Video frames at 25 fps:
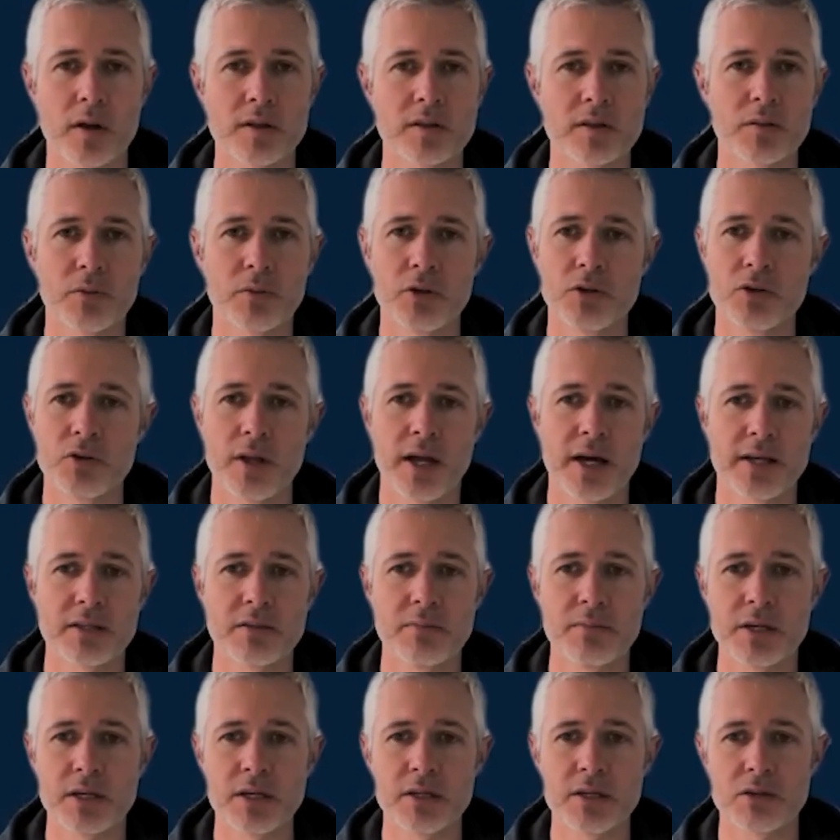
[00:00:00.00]
want someone to do that
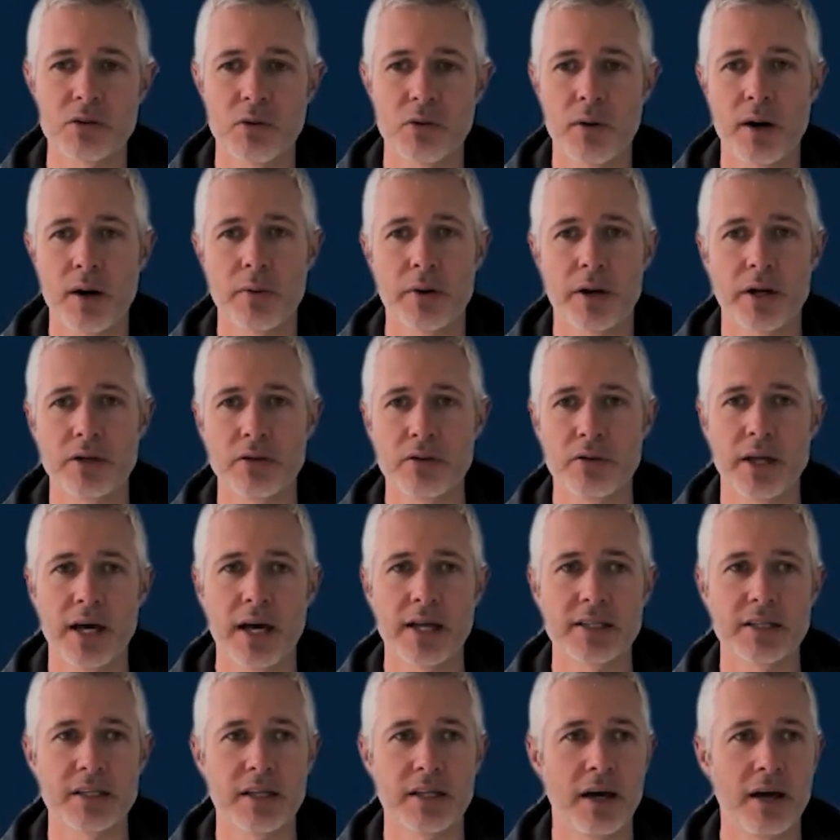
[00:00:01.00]
to me. So why would I do
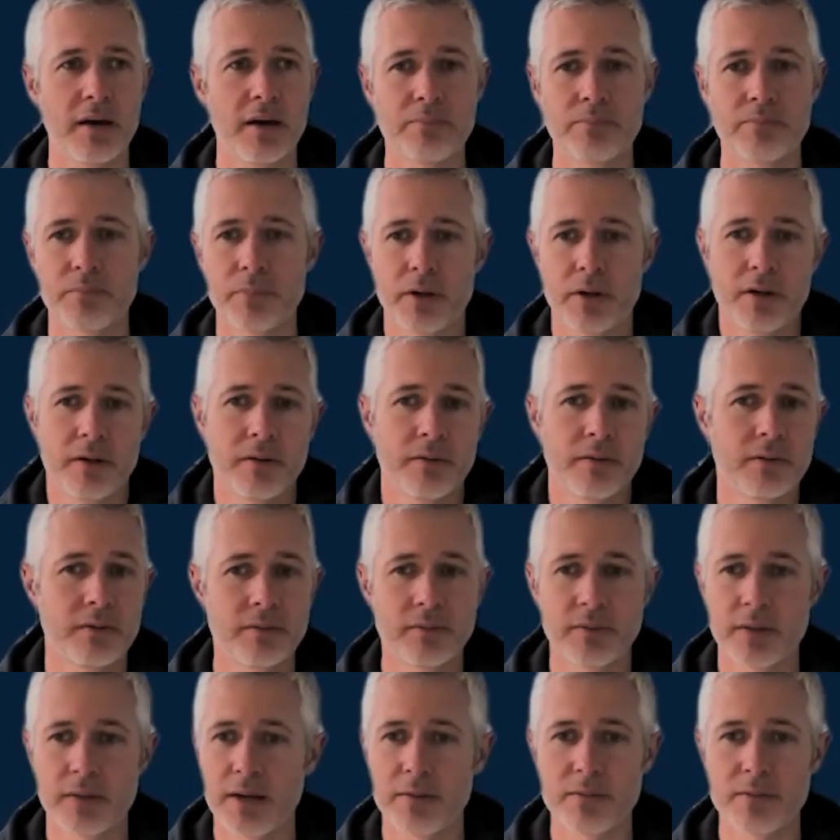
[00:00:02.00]
that to them? And
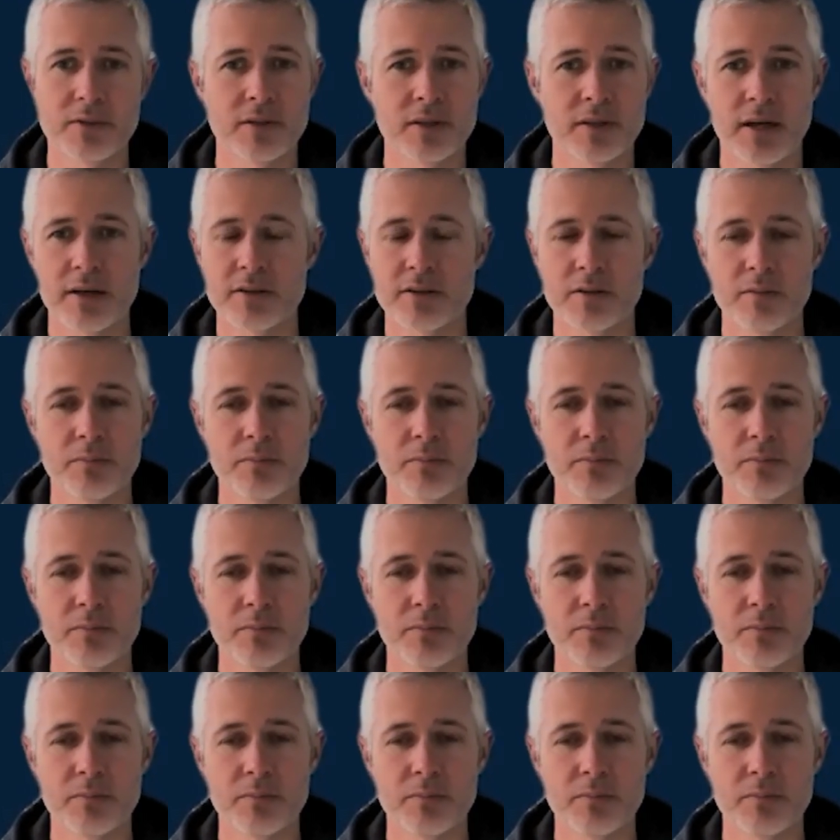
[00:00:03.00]
that was that